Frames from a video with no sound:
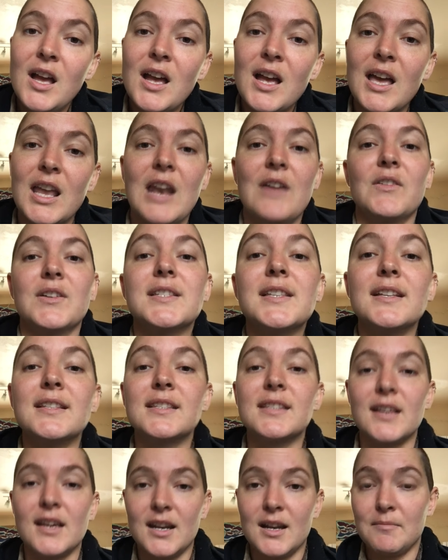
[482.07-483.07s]
And ever since
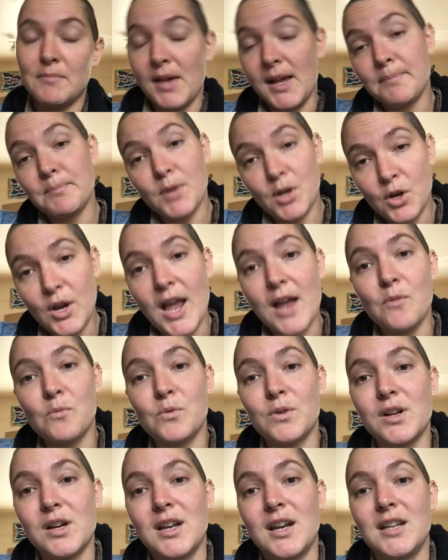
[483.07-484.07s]
then, I'm like, all right,
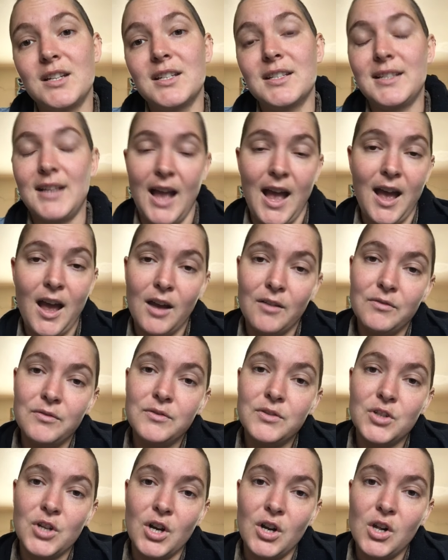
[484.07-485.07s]
we're gonna just have
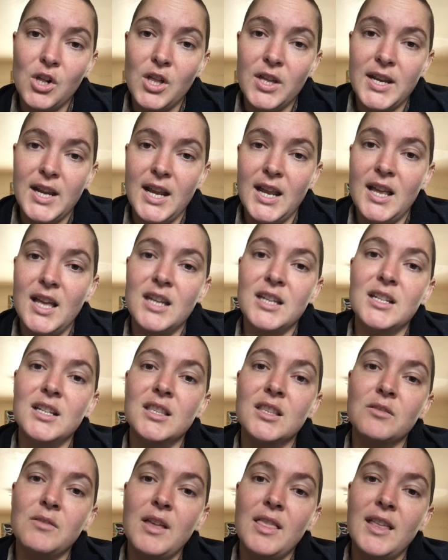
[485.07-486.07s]
charcoal on hand. And
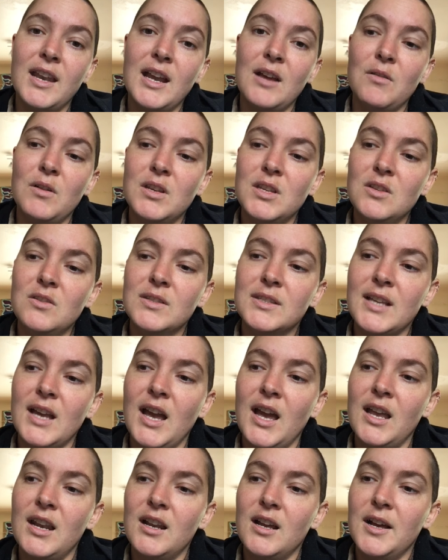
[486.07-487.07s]
the way that I would use
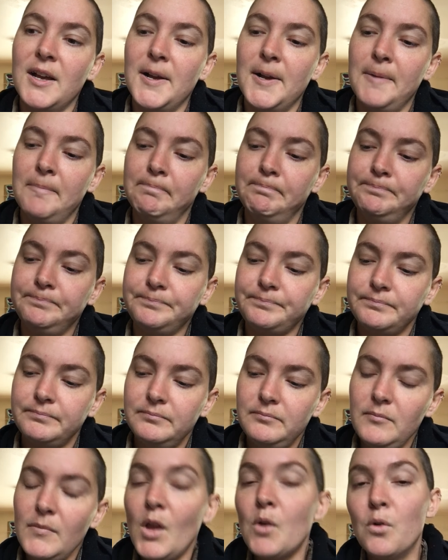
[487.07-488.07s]
that,
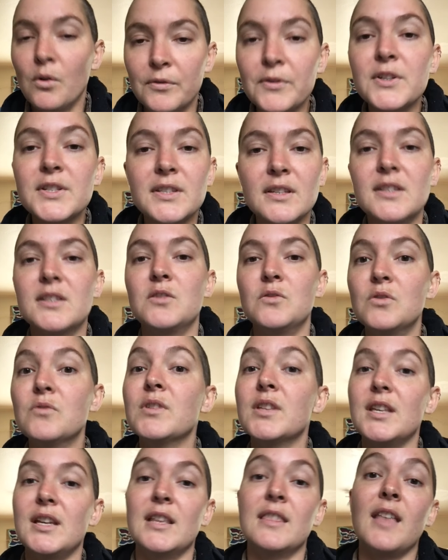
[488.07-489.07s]
well, first, it's
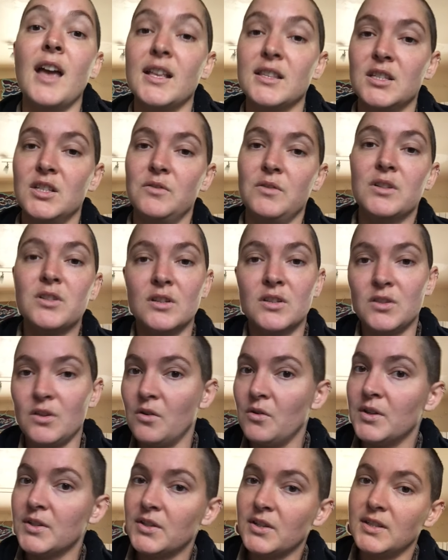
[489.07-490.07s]
really, in that situation, it's
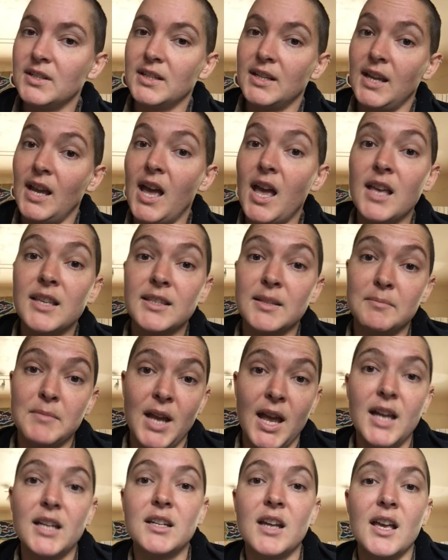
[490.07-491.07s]
always good to get some
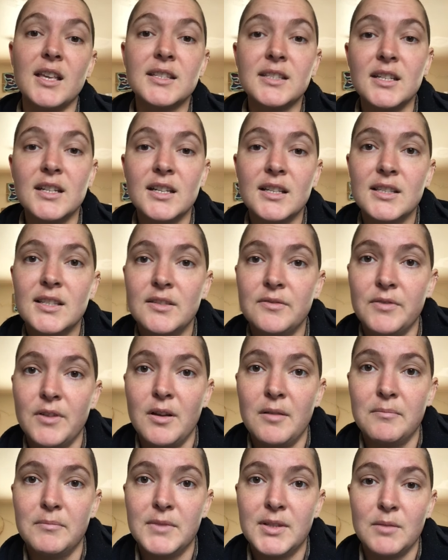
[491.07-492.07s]
diagnostics
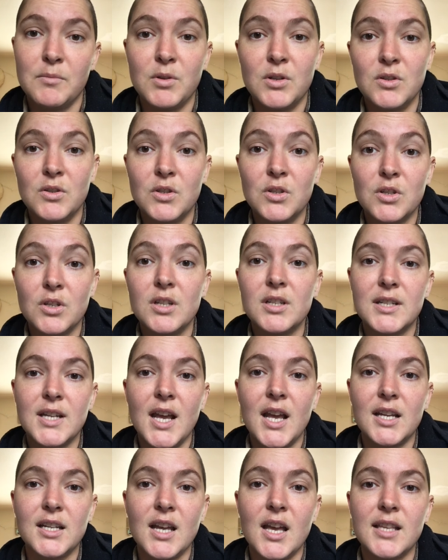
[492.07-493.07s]
from someone who's good at
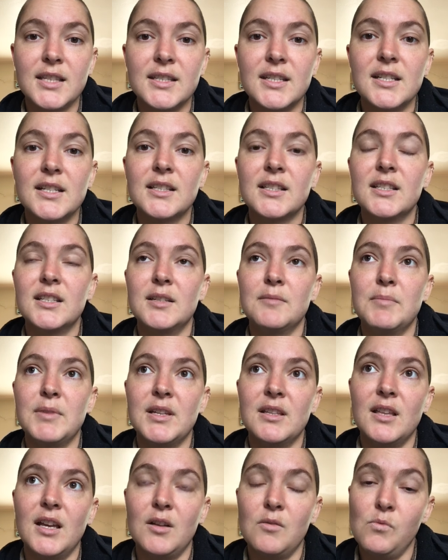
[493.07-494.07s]
diagnostics to be
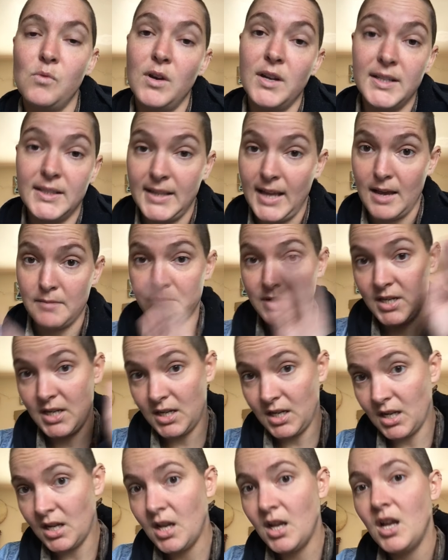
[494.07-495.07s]
like, what is
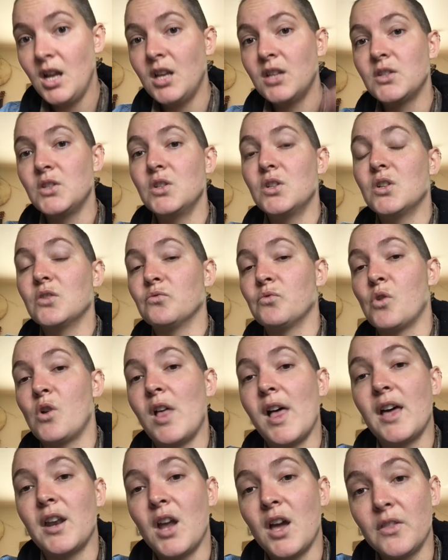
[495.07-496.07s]
happening? So you can rule
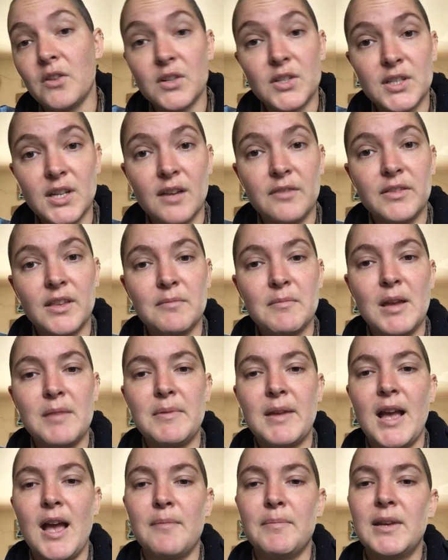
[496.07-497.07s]
out other stuff that might be
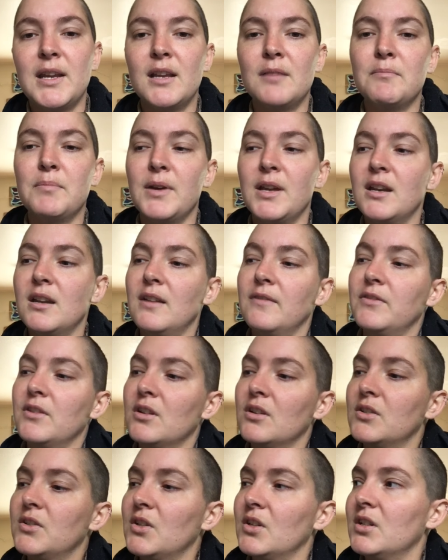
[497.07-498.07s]
happening. But if
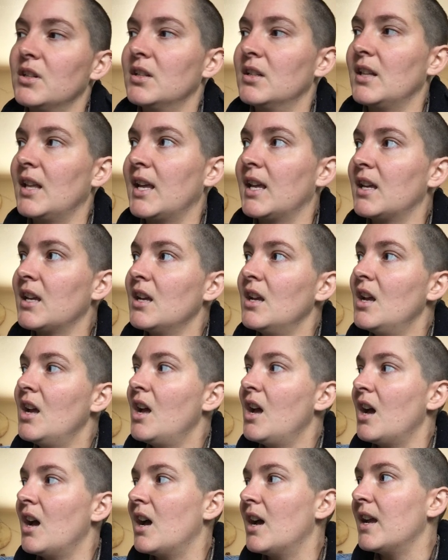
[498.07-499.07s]
you're certain, like,
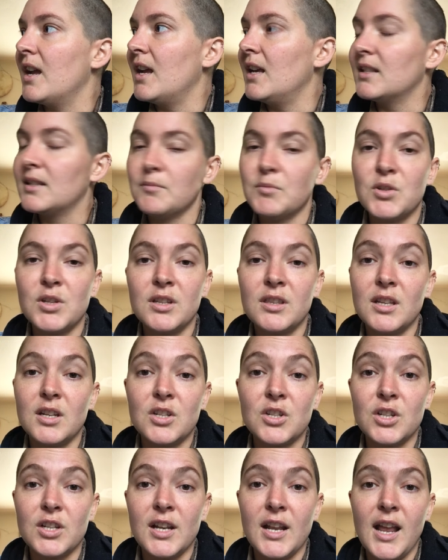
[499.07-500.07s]
I ate some shit that I
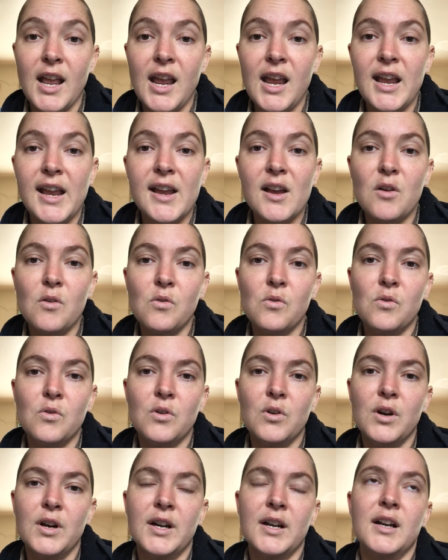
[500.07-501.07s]
shouldn't have ate,
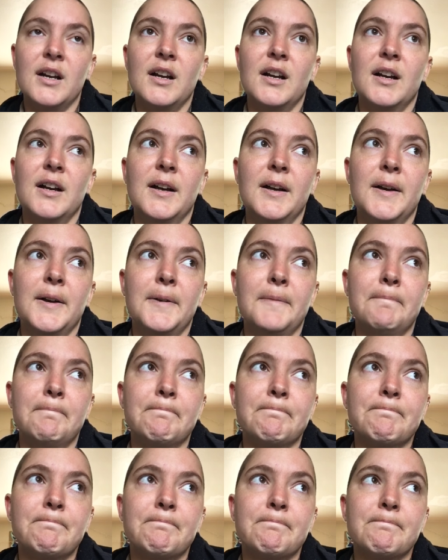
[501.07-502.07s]
or
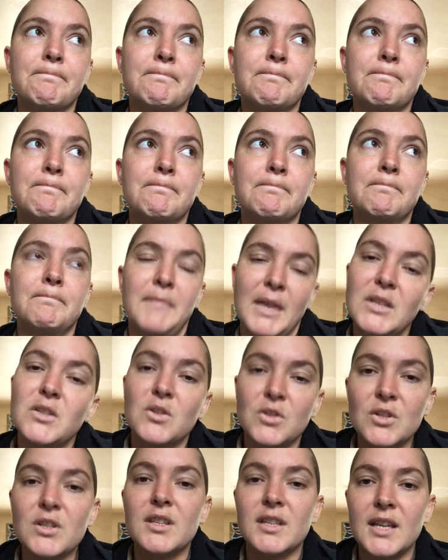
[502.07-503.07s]
that's
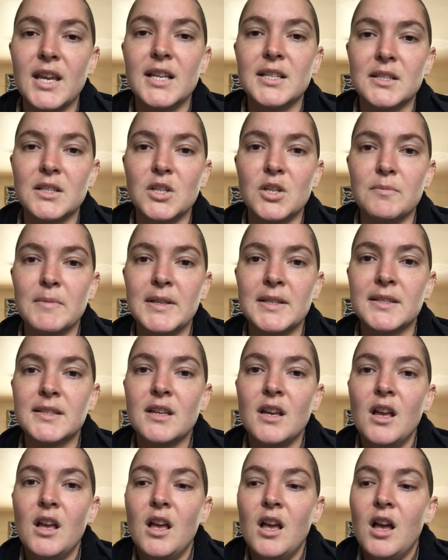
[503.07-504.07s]
usually the case in humans,
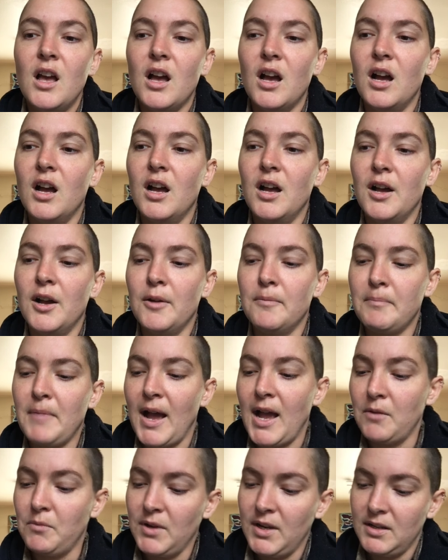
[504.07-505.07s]

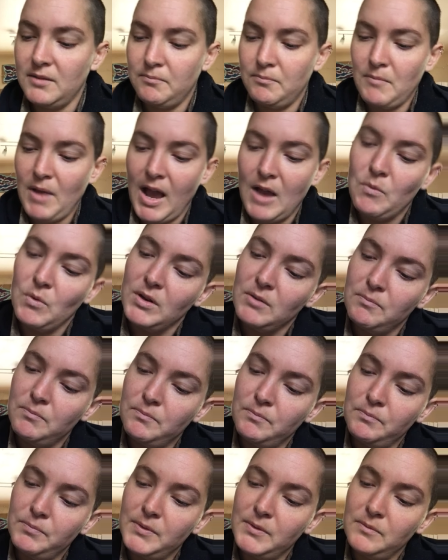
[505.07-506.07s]
I would
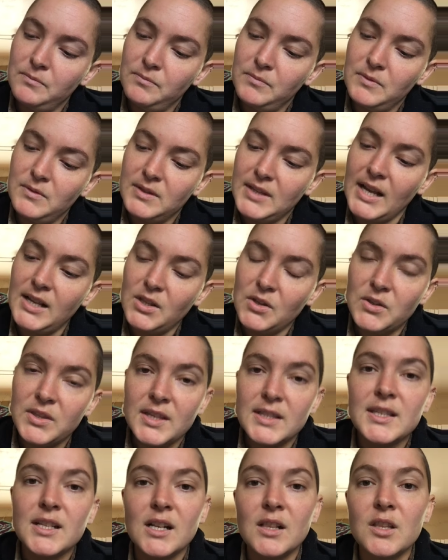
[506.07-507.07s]
dilute
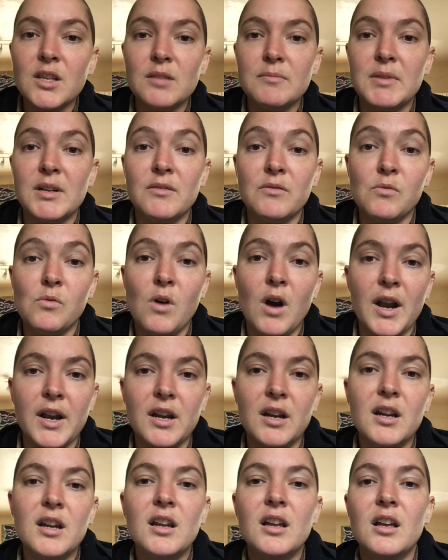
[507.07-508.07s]
this in a little bit of
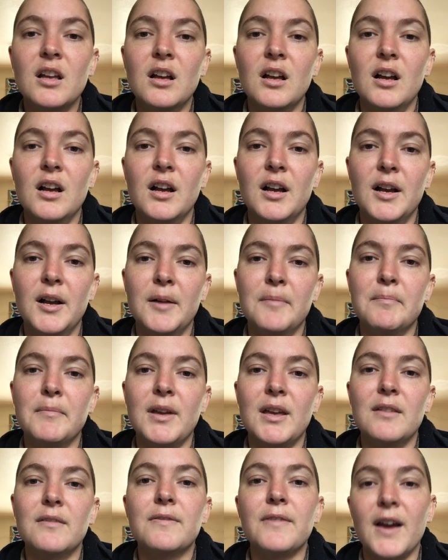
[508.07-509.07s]
water
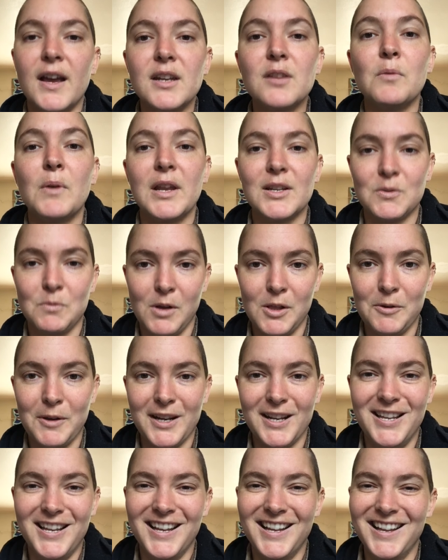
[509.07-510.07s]
and find a way to swallow
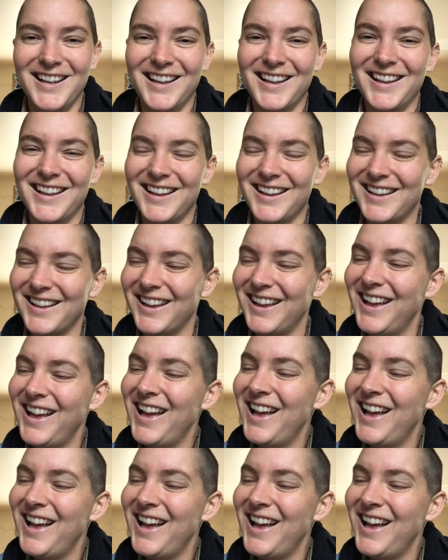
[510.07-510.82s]
it.